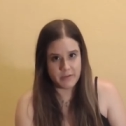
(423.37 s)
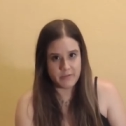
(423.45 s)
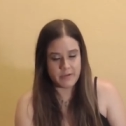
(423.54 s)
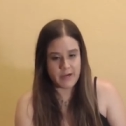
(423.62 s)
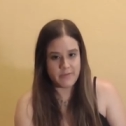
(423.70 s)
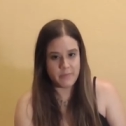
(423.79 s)
The
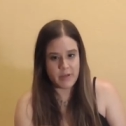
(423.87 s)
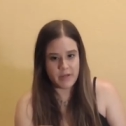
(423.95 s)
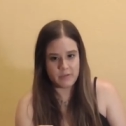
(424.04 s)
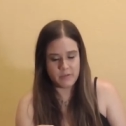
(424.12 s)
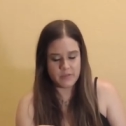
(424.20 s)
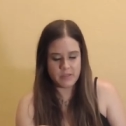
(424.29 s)
Five of
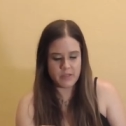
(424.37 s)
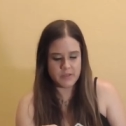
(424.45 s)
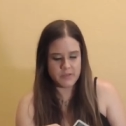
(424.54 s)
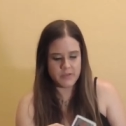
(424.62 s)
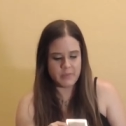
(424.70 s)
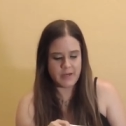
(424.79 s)
Pentacles is
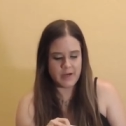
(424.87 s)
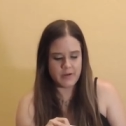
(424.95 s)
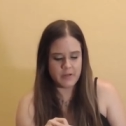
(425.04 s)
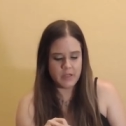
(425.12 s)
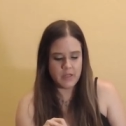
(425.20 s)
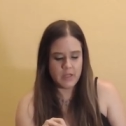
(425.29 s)
also
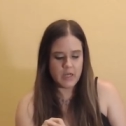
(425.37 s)
about